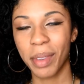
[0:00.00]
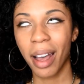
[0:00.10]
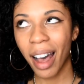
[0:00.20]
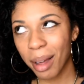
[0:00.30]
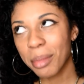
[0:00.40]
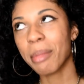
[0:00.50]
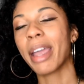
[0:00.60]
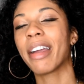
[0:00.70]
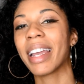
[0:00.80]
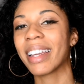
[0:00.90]
Almond
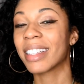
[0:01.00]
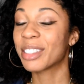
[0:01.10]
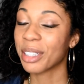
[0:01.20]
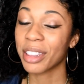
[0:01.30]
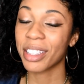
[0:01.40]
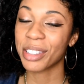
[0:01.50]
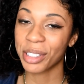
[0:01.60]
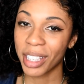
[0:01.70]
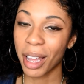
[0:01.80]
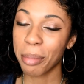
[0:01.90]
berry, it strengthens your
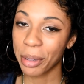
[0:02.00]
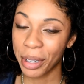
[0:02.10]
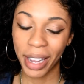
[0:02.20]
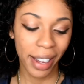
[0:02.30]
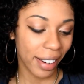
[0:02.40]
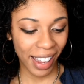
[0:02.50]
scalp and your hair.